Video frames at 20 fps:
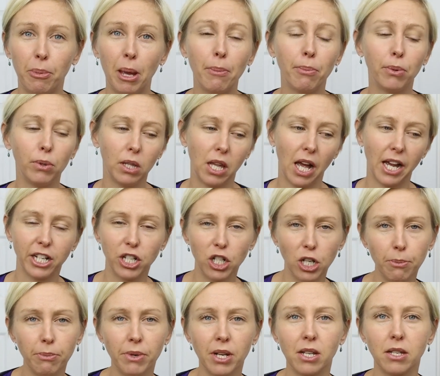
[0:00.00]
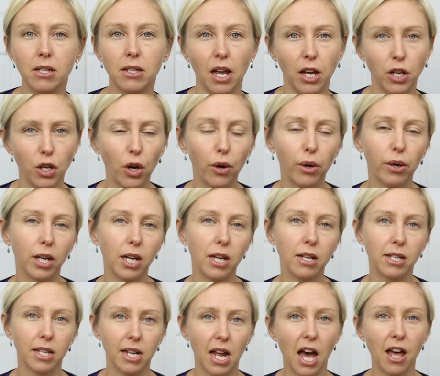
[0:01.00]
people like gymnasts and
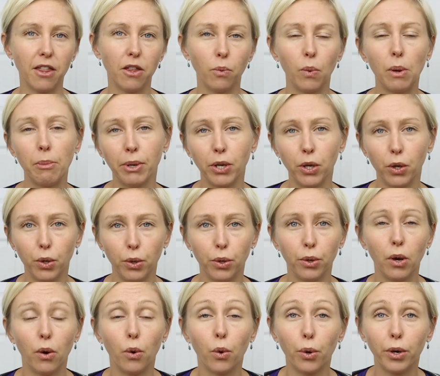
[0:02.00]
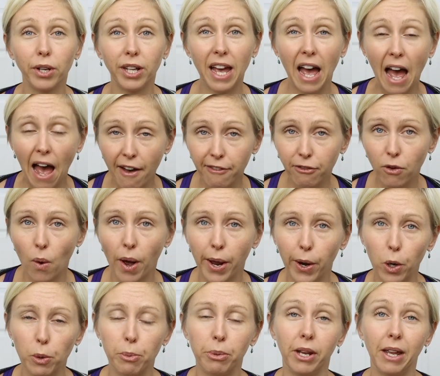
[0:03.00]
yogis and other women who already have quite
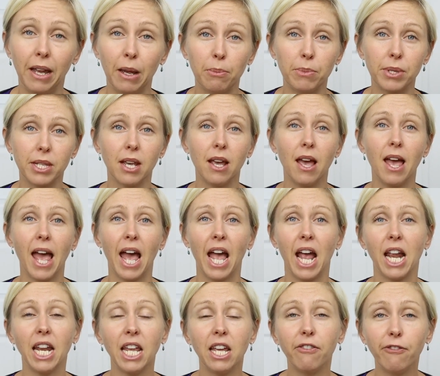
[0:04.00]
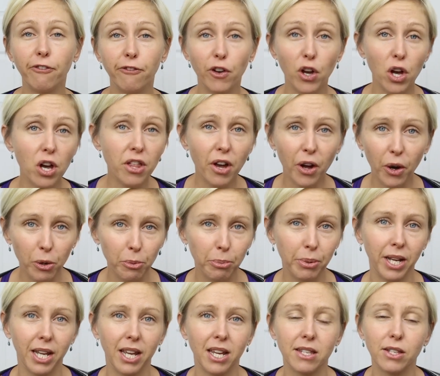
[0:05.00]
open hips, any further
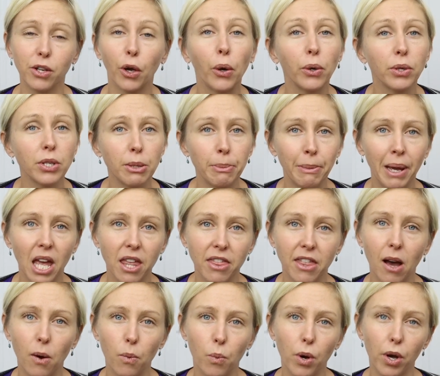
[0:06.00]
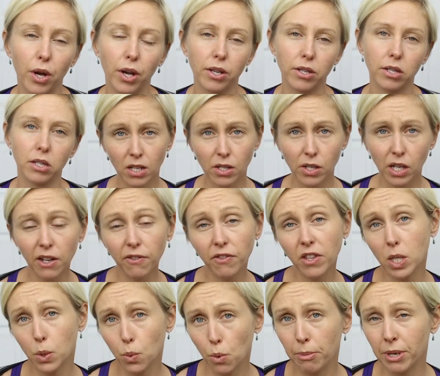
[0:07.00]
opening is going to make that worse. So if
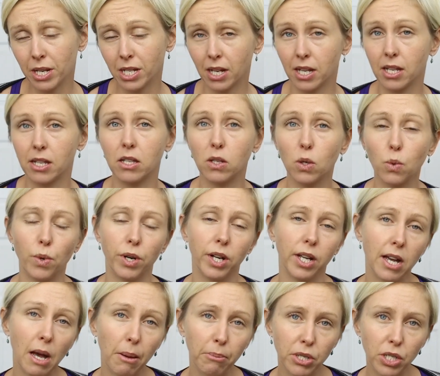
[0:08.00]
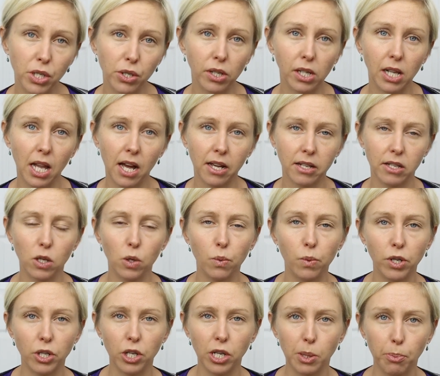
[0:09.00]
this woman does still want to come to your class, you
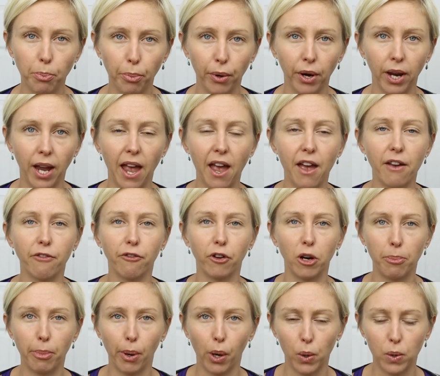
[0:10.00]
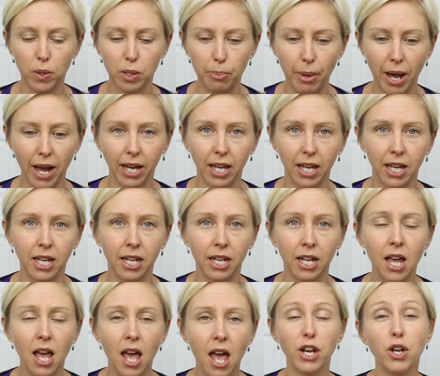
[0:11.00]
would just bring every pose back
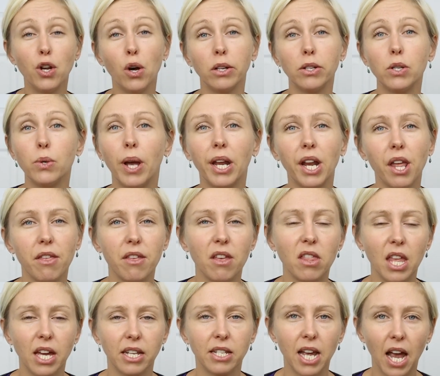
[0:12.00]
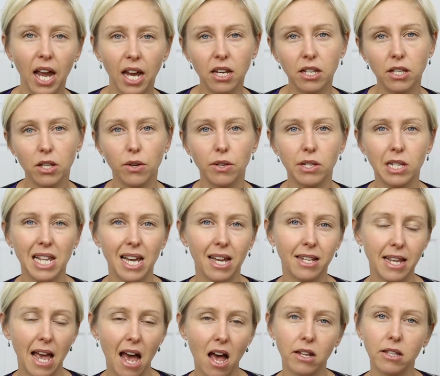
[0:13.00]
in and not do anything that takes those
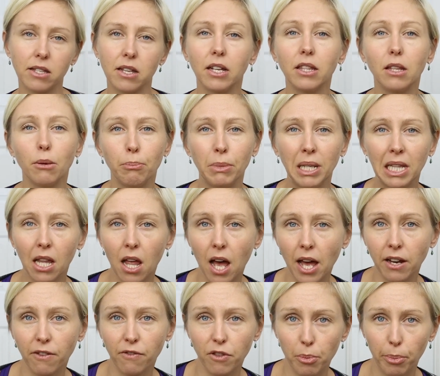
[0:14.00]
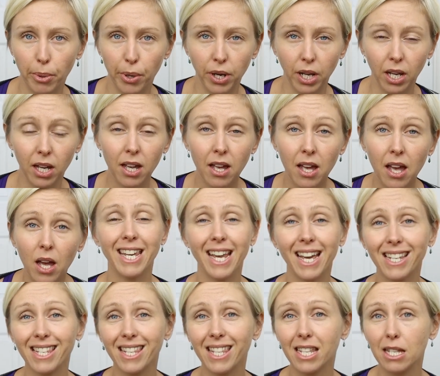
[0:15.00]
legs outside the midline of the body.
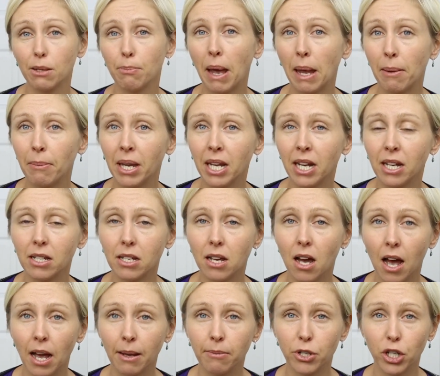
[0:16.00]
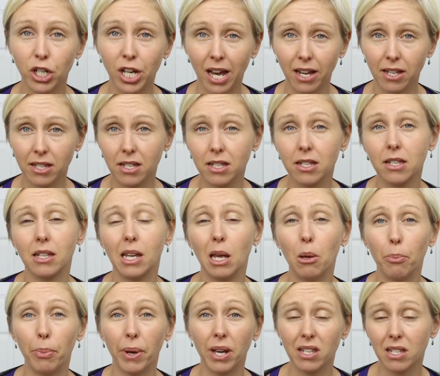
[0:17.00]
Yes, this may mean at times she has to
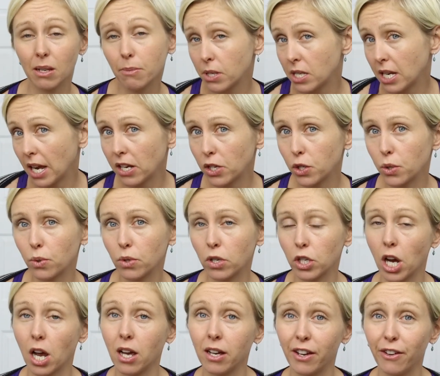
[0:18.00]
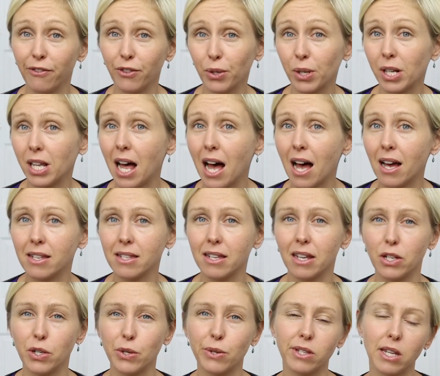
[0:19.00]
skip a substantial chunk of your class
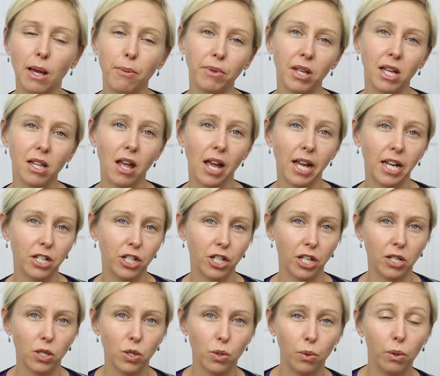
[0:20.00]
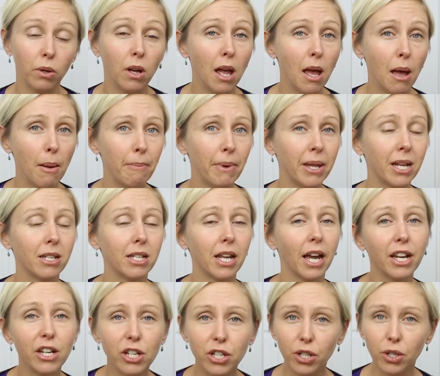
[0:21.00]
and do something like a gentle
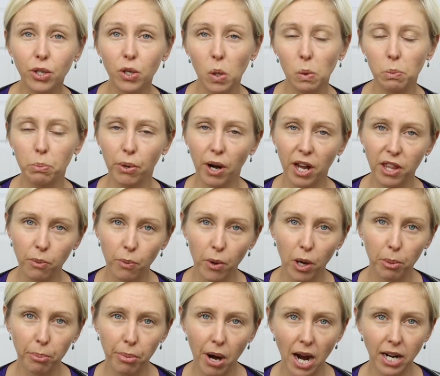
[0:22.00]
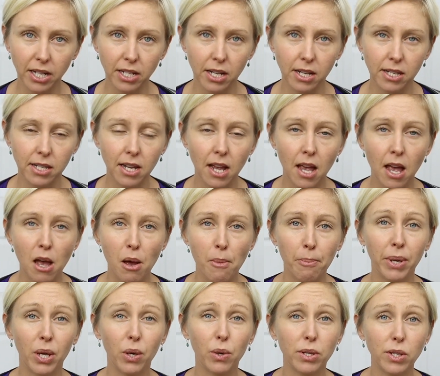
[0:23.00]
meditation or breathwork practice,
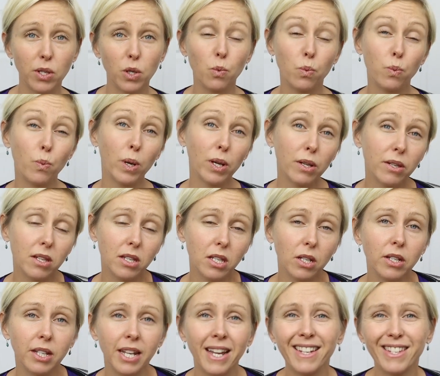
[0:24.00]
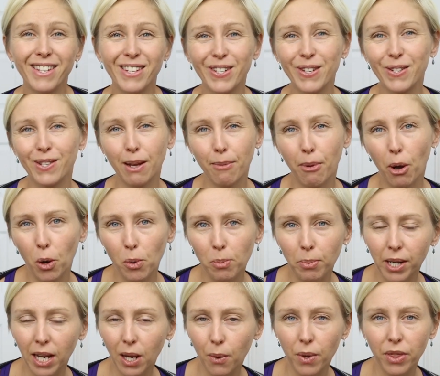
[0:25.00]
because you will still need to do some
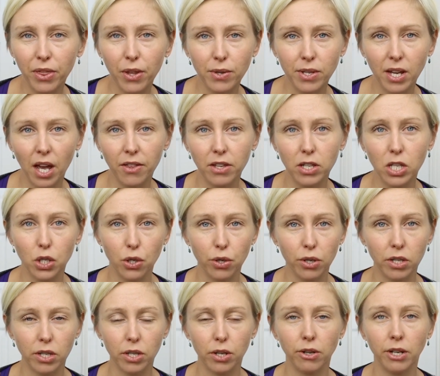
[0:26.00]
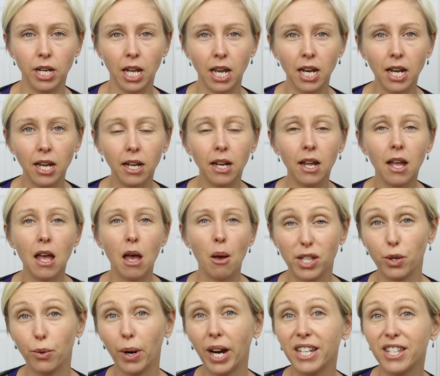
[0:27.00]
opening with those other students who need it.
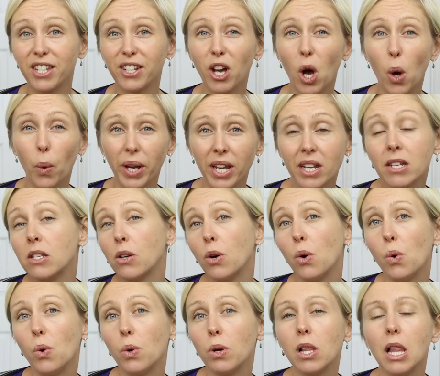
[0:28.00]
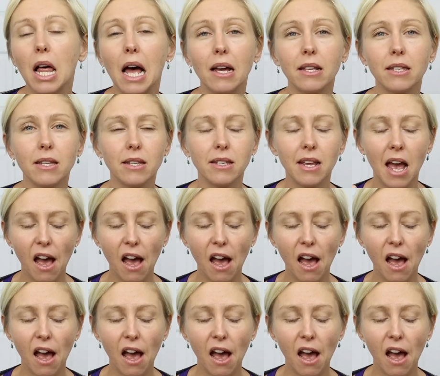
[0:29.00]
It's great to go into all classes